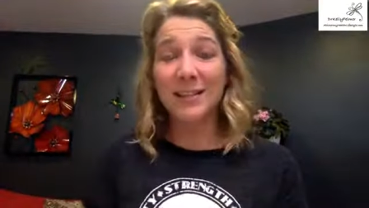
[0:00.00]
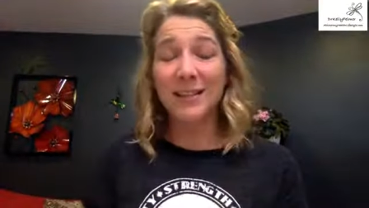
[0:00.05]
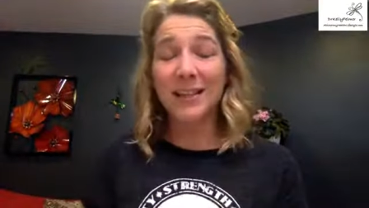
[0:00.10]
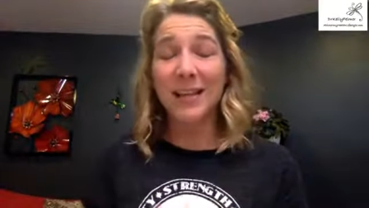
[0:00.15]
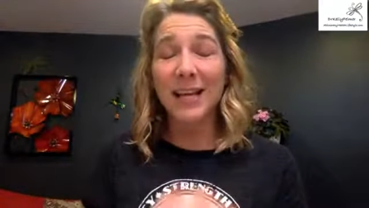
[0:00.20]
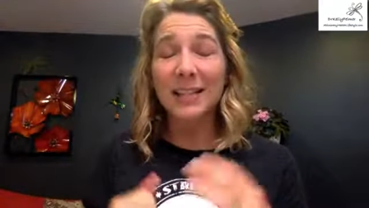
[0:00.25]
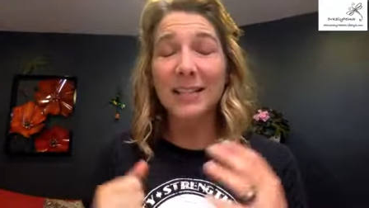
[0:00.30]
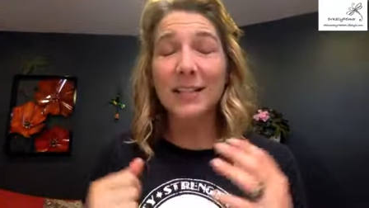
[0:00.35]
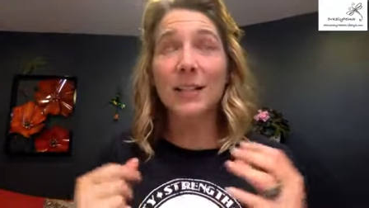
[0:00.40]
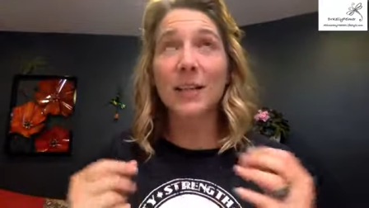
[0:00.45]

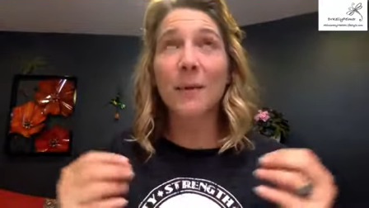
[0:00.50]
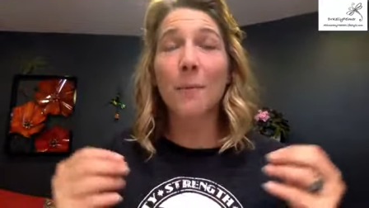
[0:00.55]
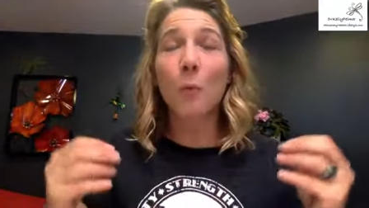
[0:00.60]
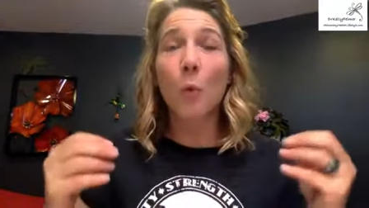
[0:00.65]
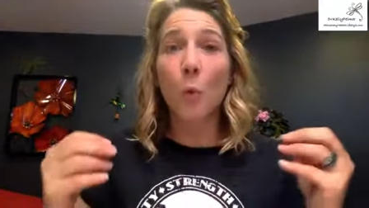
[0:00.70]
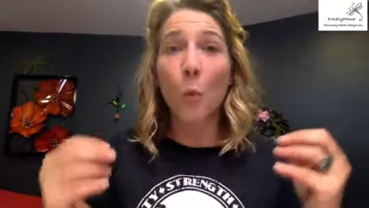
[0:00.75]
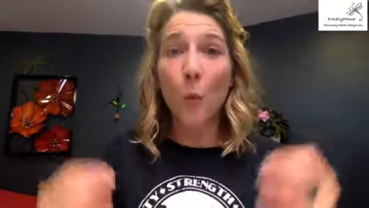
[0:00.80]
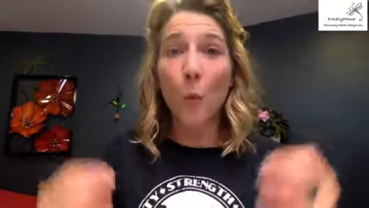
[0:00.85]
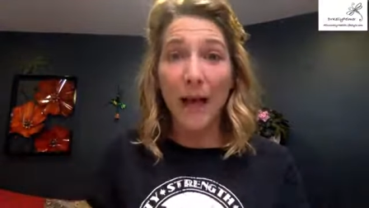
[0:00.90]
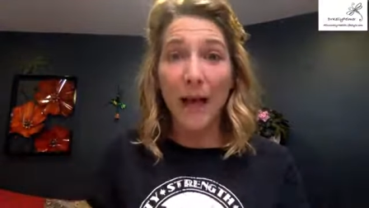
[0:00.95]
gets
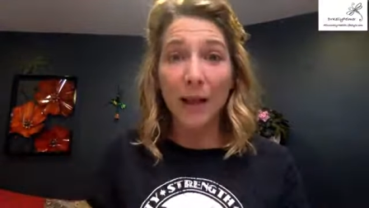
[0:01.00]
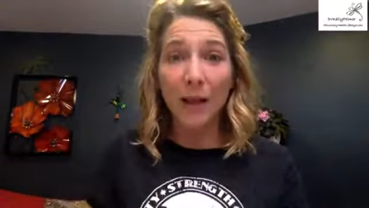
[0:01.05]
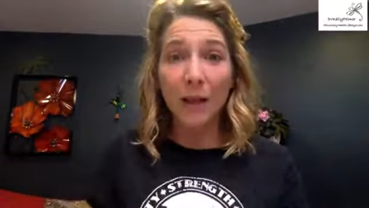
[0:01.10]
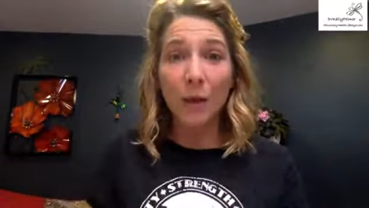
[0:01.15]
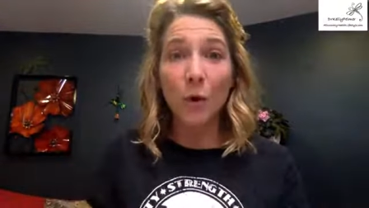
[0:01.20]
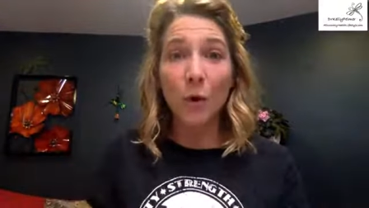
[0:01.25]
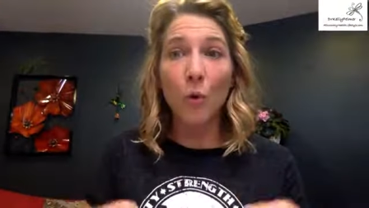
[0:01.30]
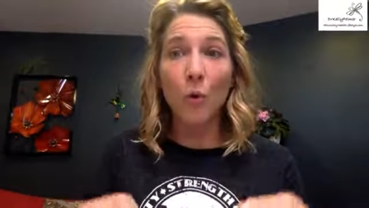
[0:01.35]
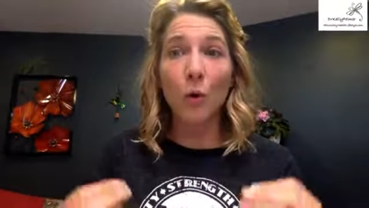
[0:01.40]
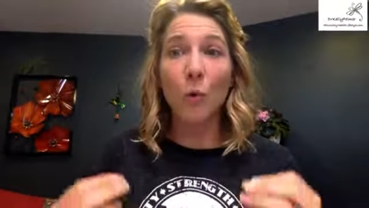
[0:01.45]

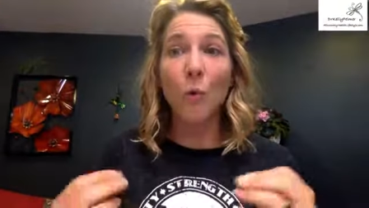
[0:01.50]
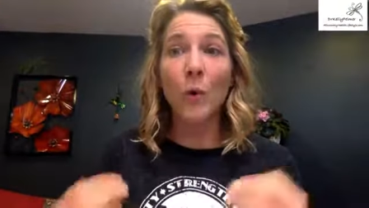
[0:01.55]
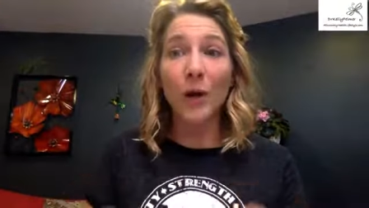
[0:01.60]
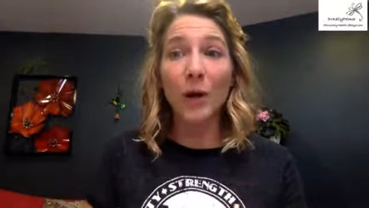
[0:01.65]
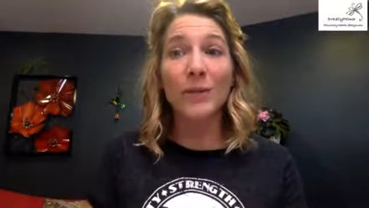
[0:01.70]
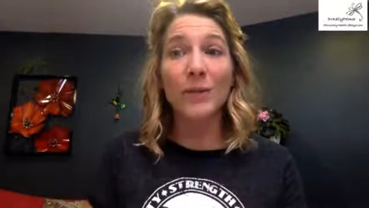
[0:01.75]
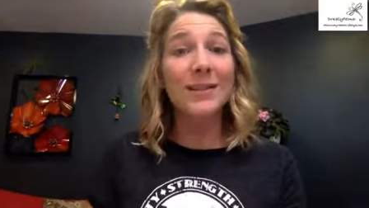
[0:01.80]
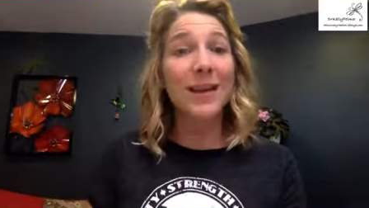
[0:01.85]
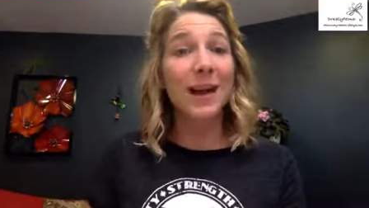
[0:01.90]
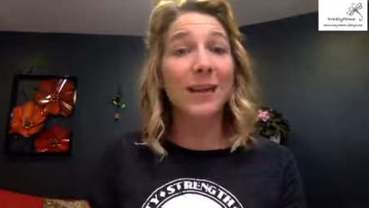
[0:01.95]
well, or where
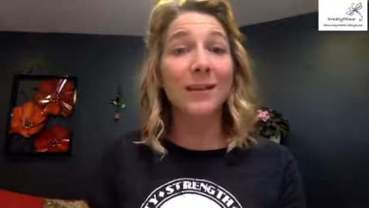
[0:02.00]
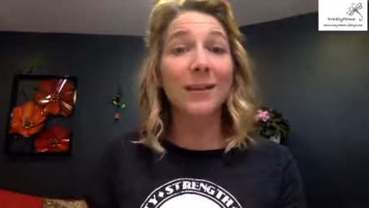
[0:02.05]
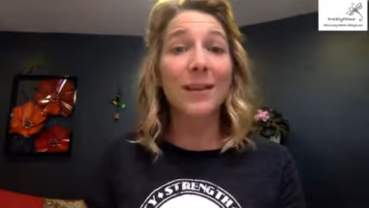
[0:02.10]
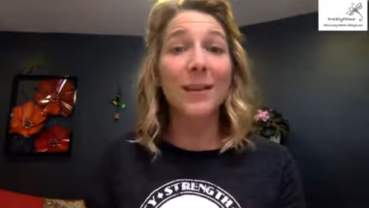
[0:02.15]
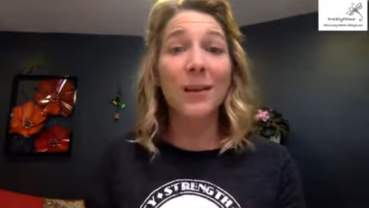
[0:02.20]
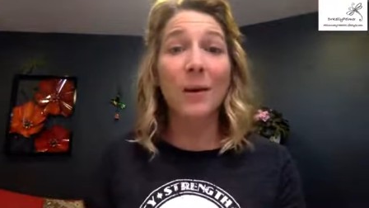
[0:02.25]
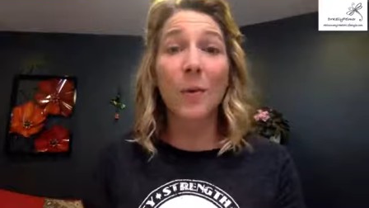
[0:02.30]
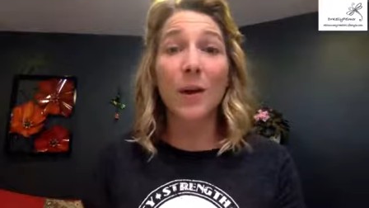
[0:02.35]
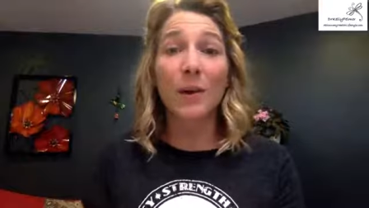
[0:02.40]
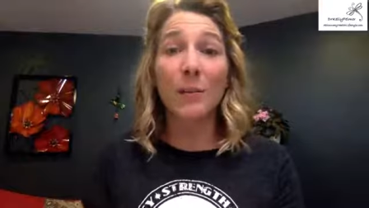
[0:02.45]
exactly
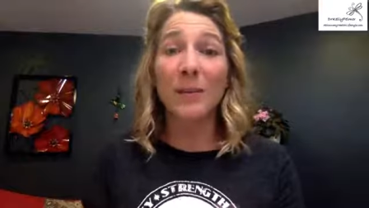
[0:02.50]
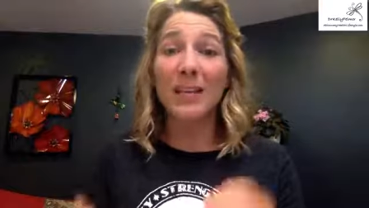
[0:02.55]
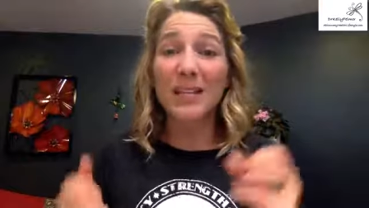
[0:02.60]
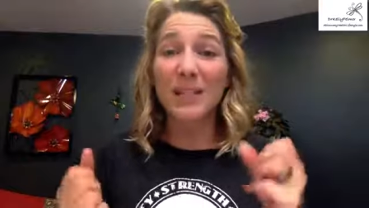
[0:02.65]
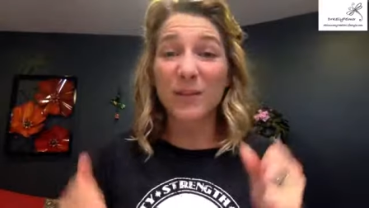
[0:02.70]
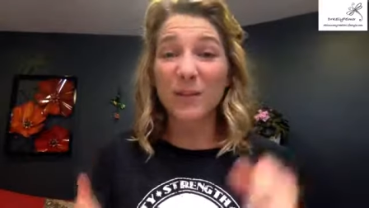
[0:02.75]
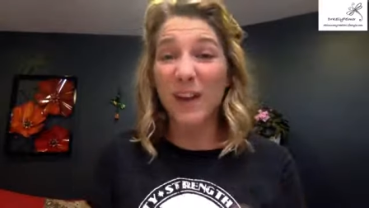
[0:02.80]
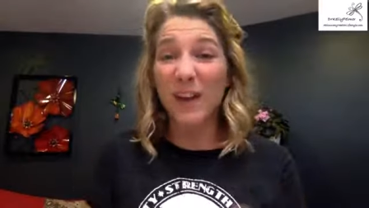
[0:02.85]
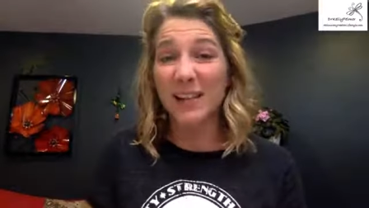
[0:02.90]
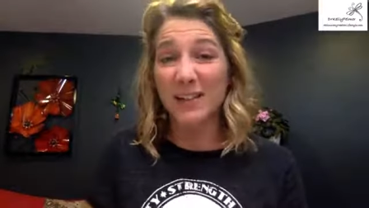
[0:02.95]
they want to be
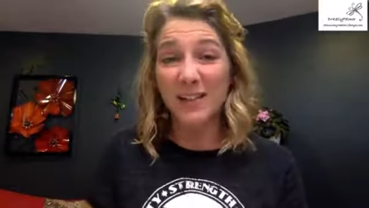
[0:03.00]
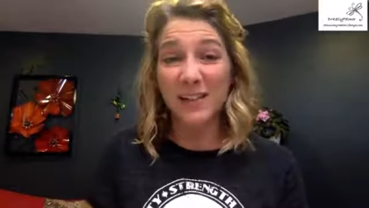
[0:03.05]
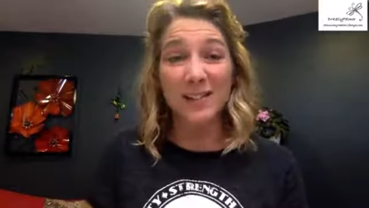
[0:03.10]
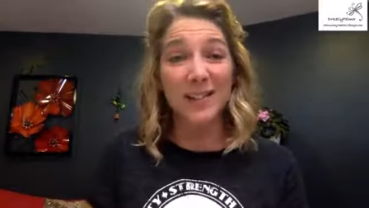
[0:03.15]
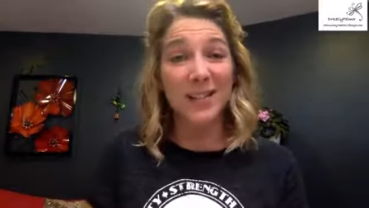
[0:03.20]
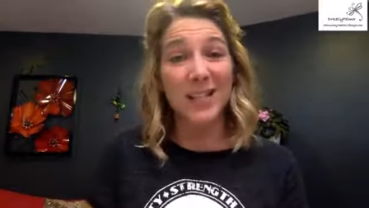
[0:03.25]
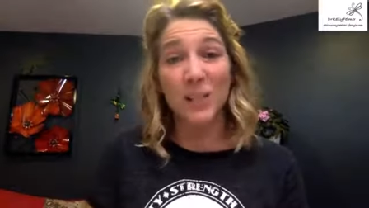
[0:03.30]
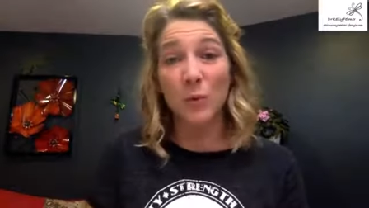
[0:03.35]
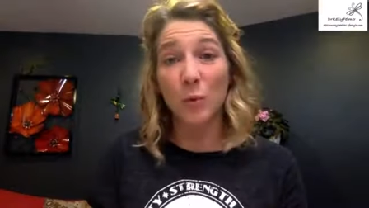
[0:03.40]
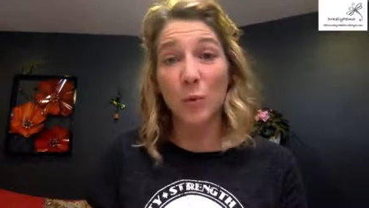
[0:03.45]
as fast as
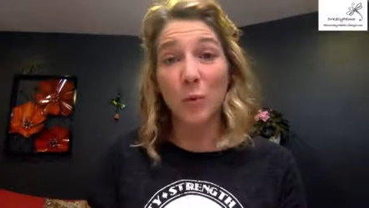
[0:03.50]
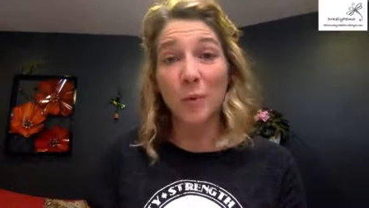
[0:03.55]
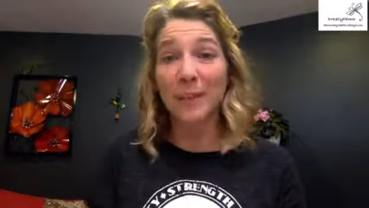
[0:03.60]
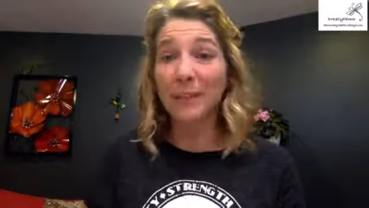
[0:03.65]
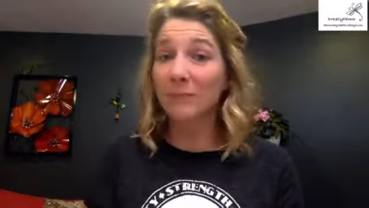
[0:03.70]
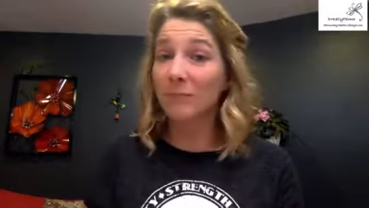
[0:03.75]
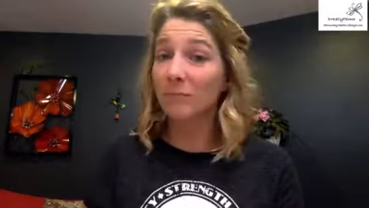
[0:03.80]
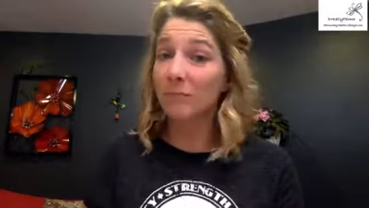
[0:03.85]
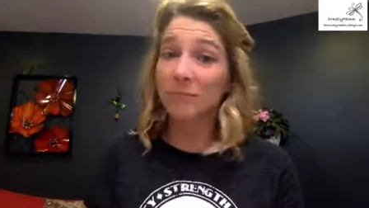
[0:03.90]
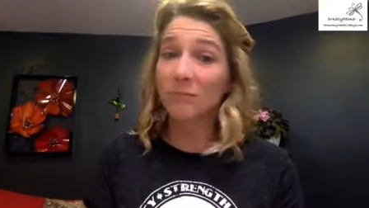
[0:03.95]
this
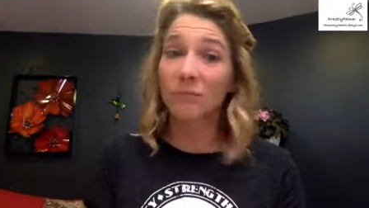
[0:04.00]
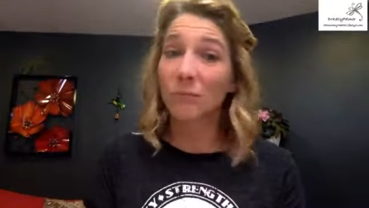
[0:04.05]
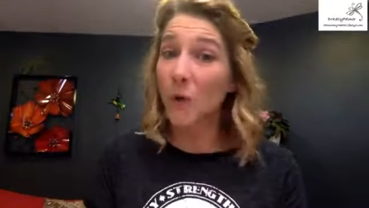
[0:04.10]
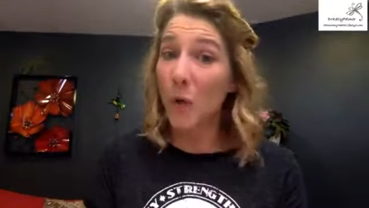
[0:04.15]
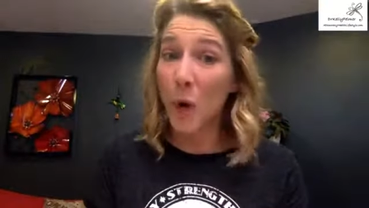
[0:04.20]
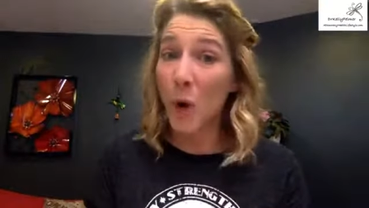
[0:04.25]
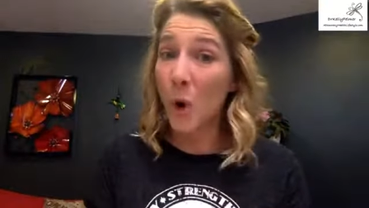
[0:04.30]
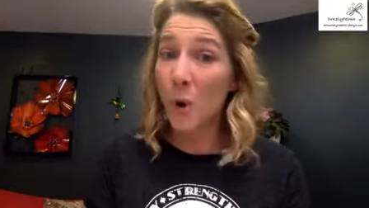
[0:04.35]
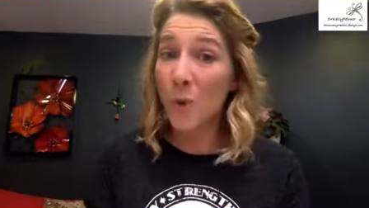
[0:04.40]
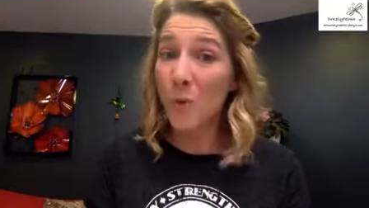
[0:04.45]
woman?
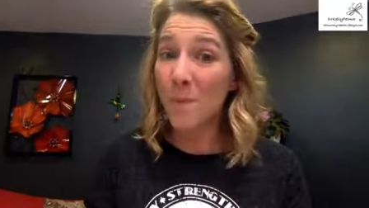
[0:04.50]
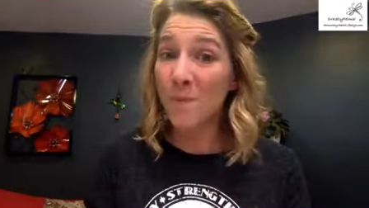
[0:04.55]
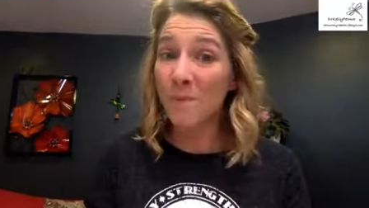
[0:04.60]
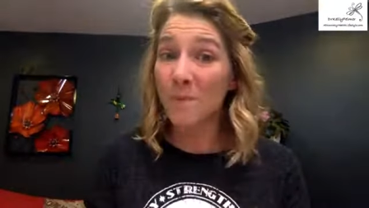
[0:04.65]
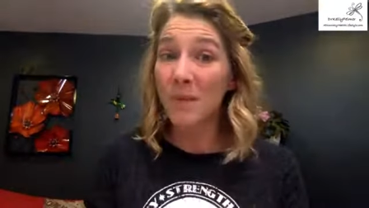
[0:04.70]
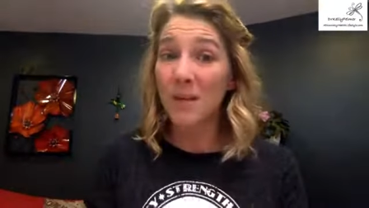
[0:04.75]
No.